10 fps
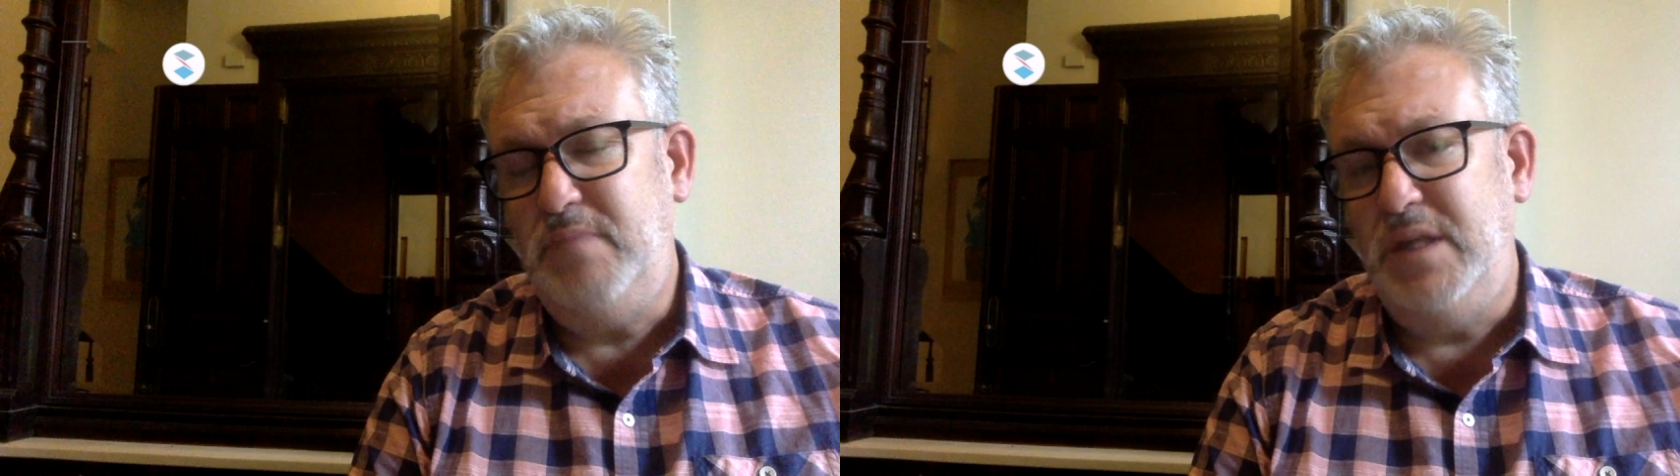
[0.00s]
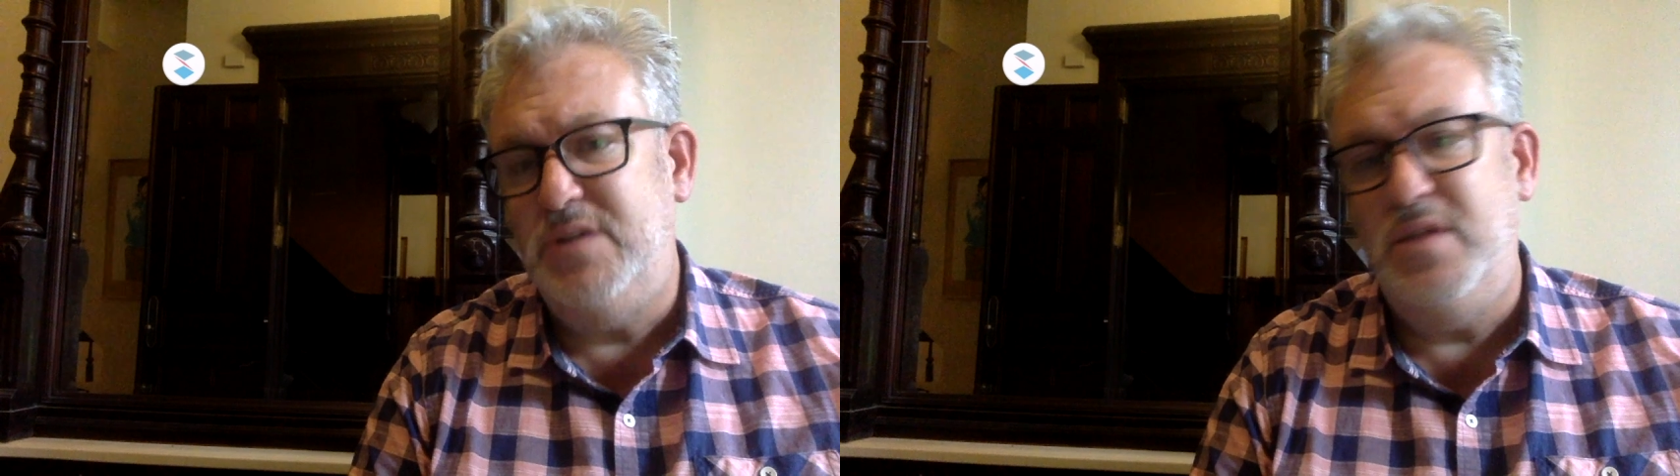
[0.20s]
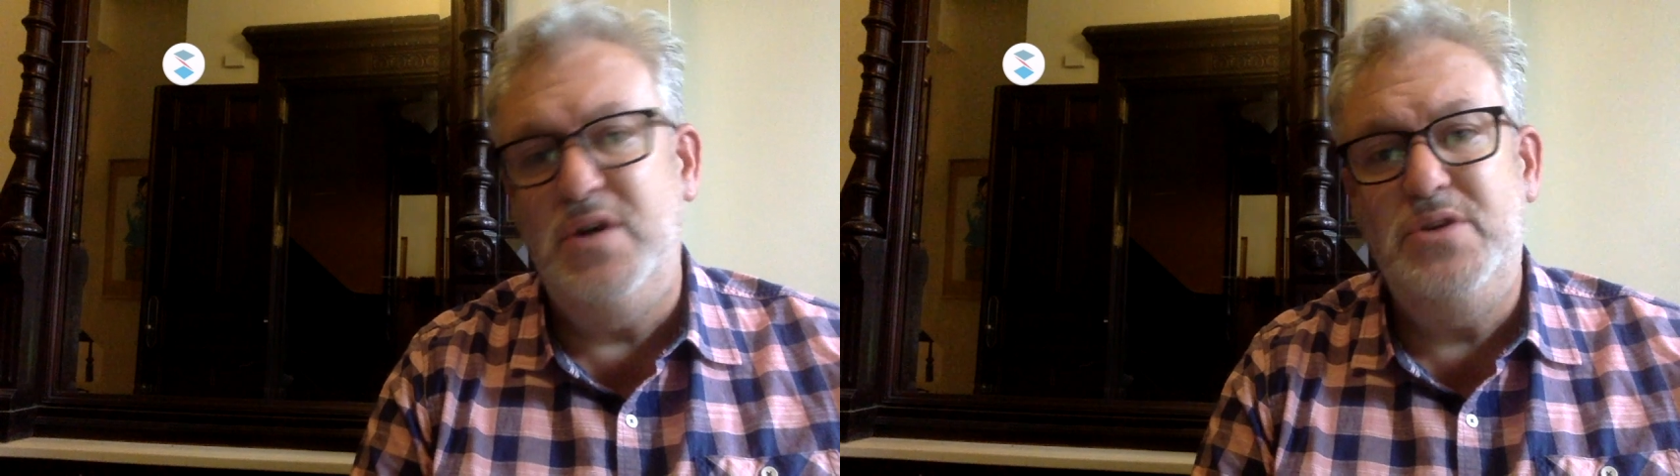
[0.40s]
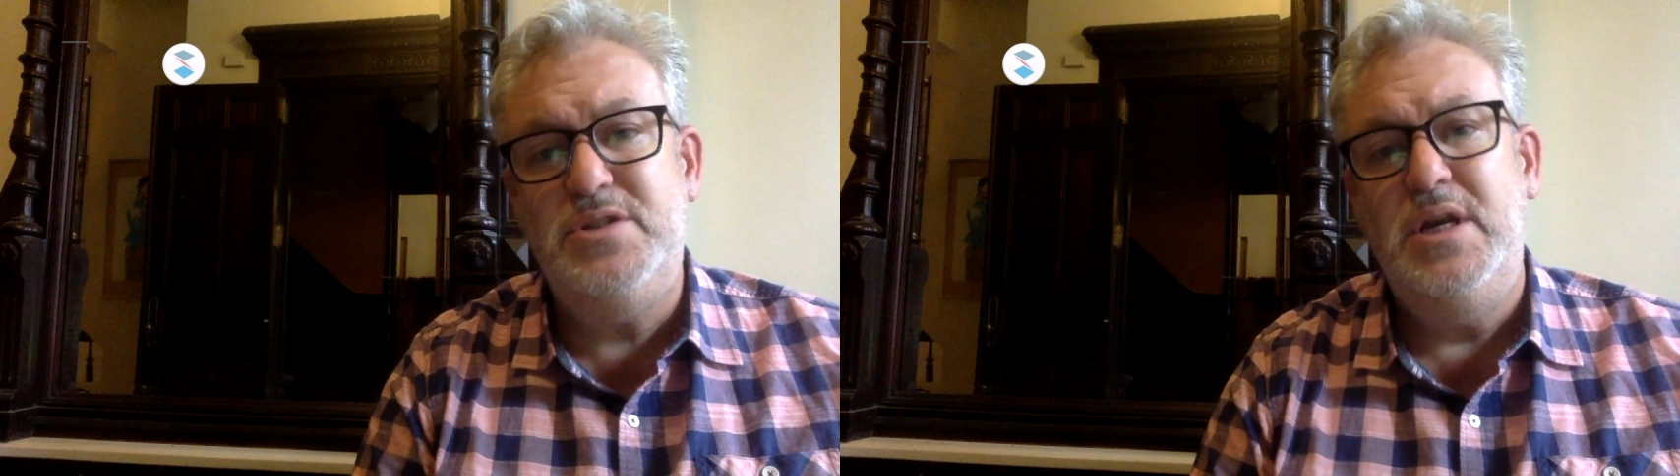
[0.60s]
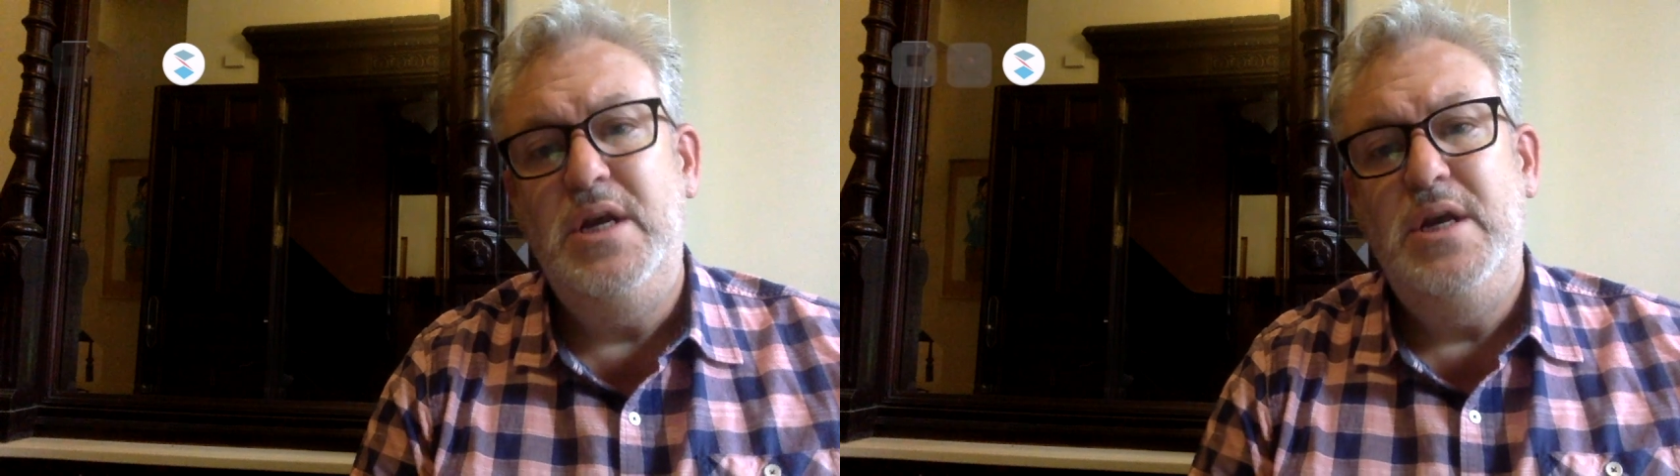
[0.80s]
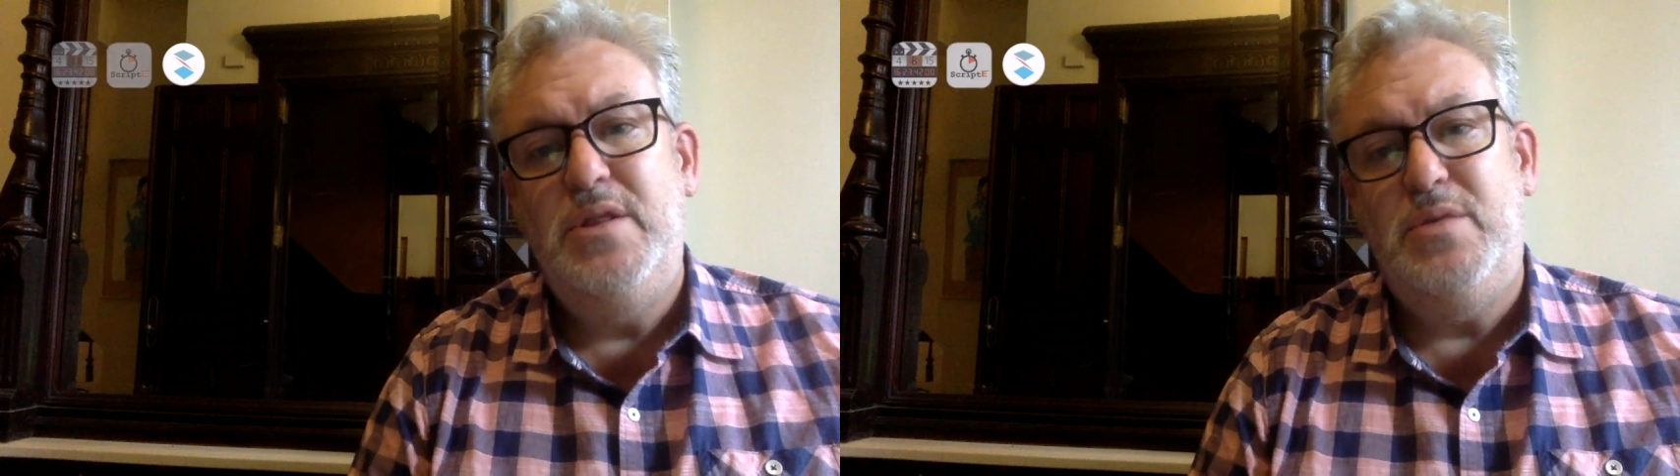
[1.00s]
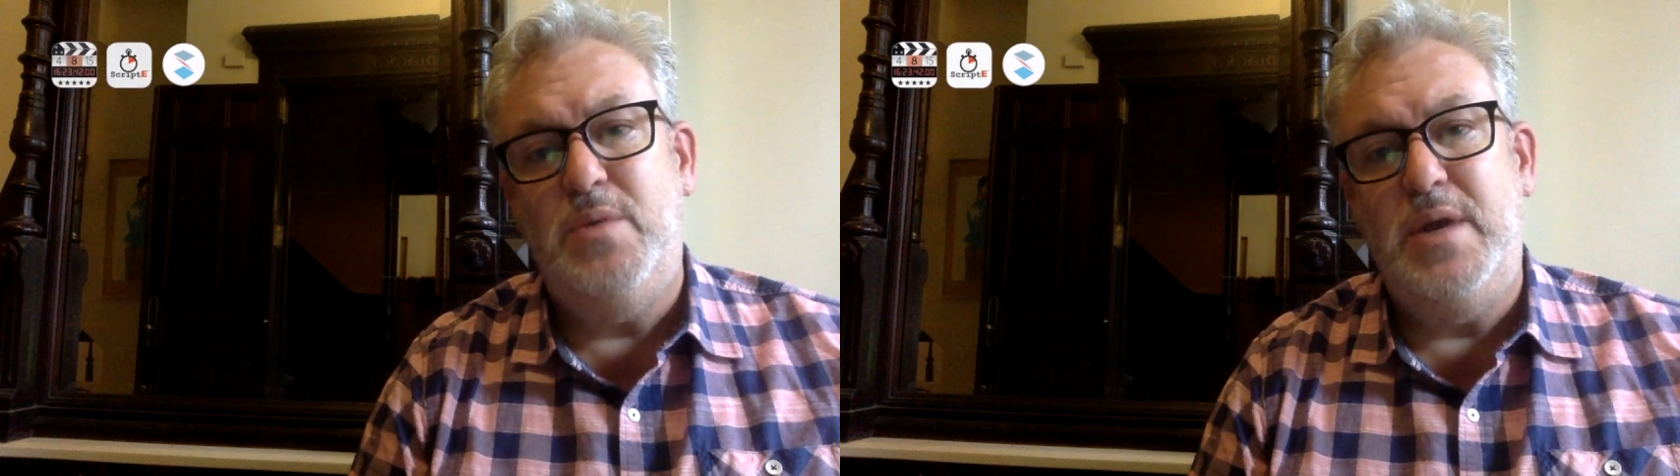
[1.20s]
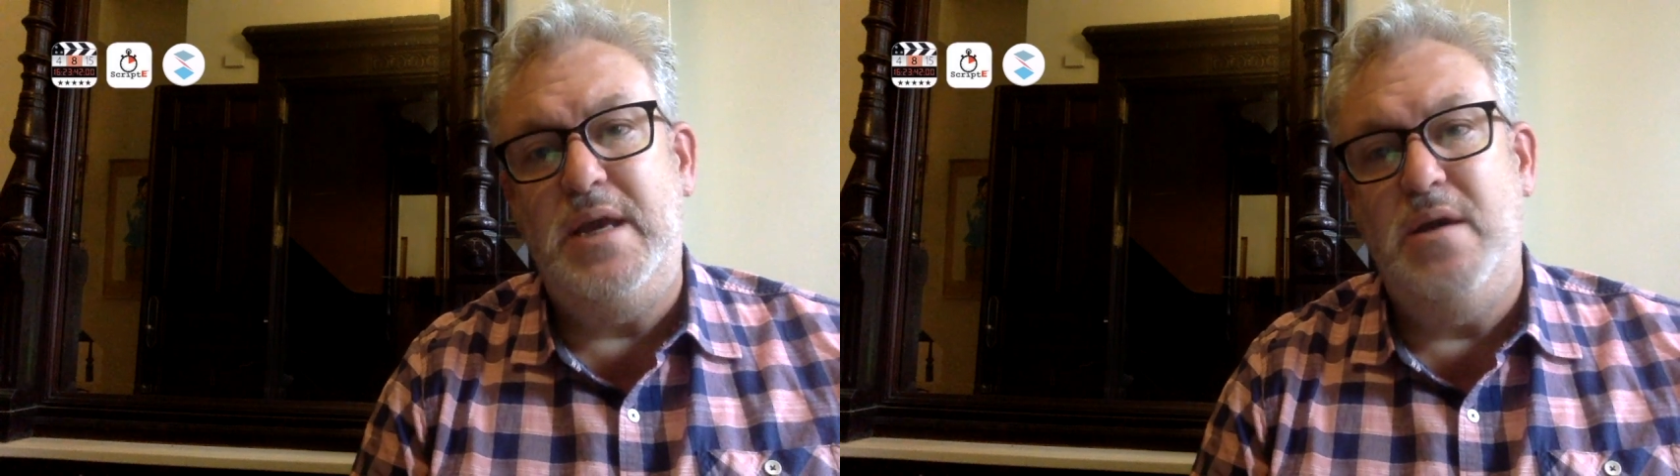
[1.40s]
So those
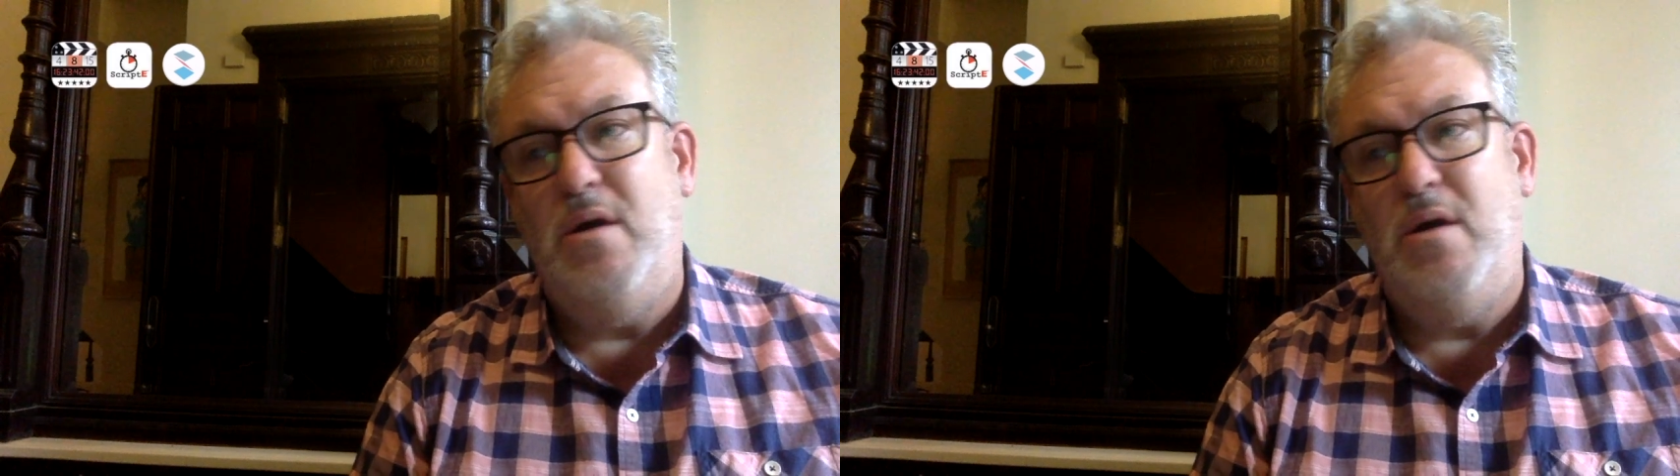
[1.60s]
three